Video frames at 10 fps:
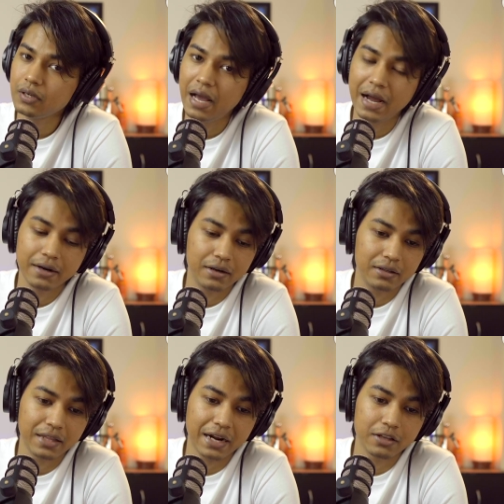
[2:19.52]
And
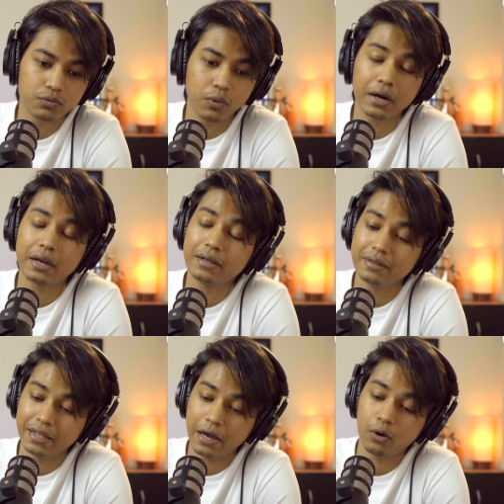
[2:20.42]
that is what
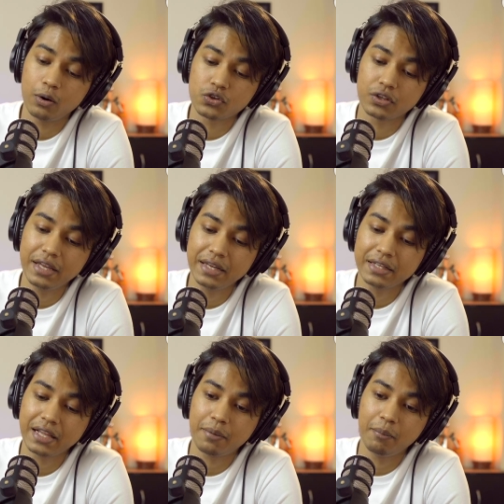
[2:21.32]
they are also
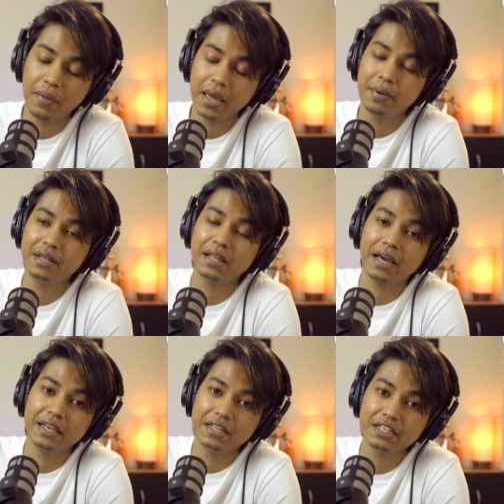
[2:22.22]
thinking that maybe in
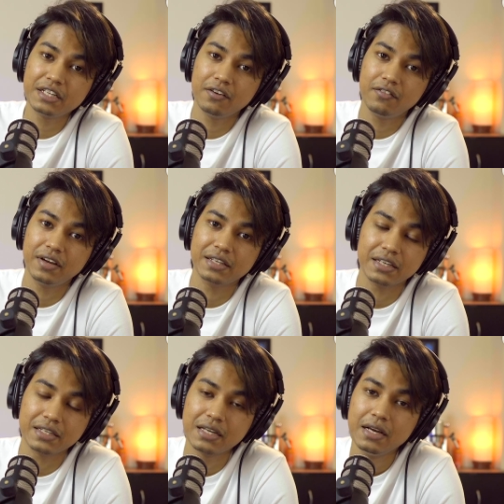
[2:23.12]
the initial
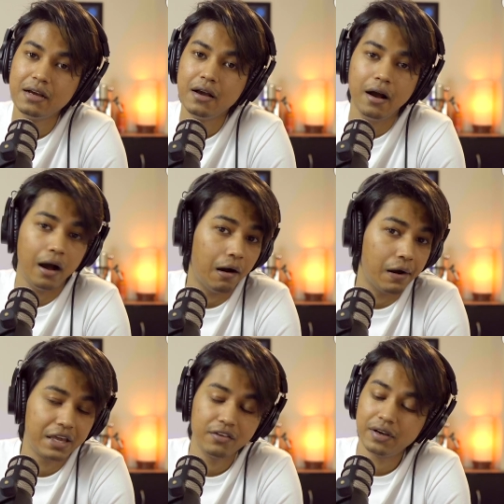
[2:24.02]
phases,
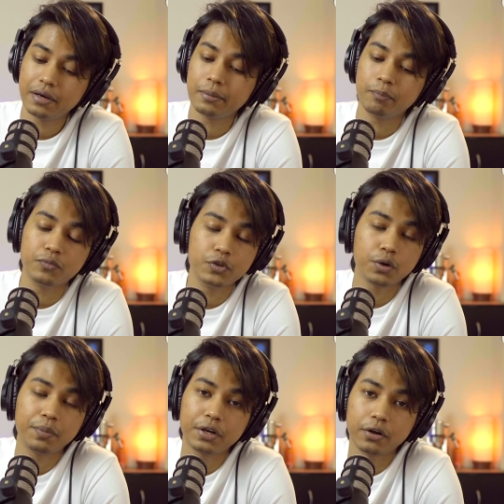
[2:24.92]
uh, even
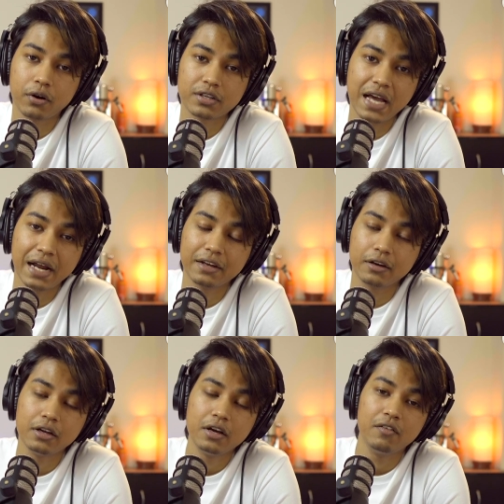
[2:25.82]
Jupiter or
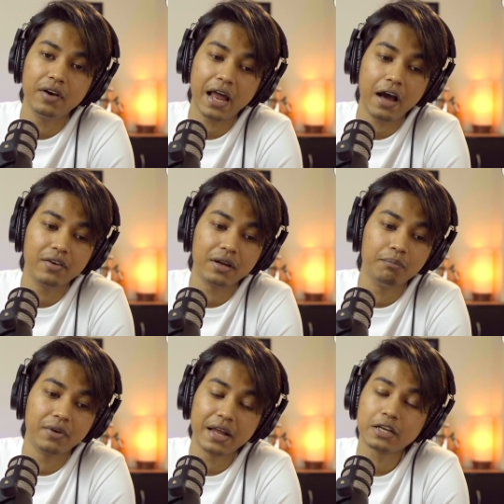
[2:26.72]
Saturn were
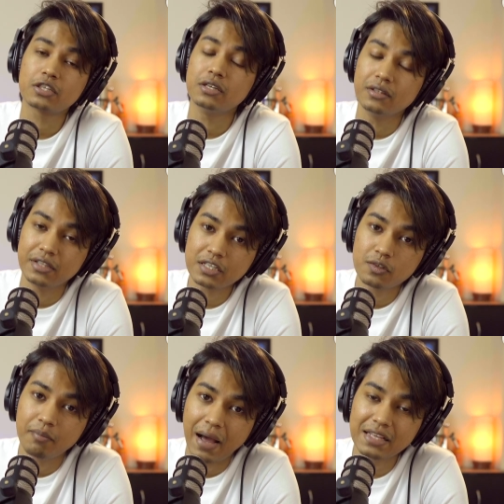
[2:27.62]
having rings
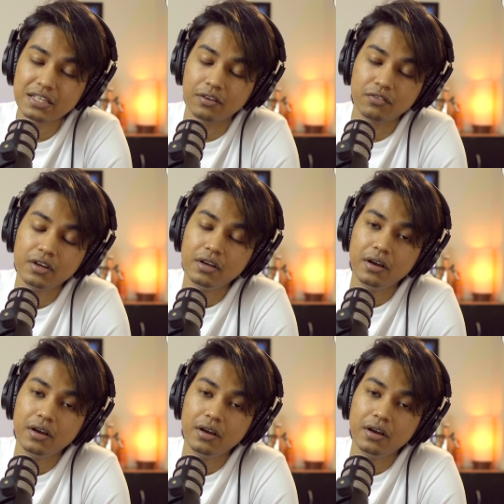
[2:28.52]
this massive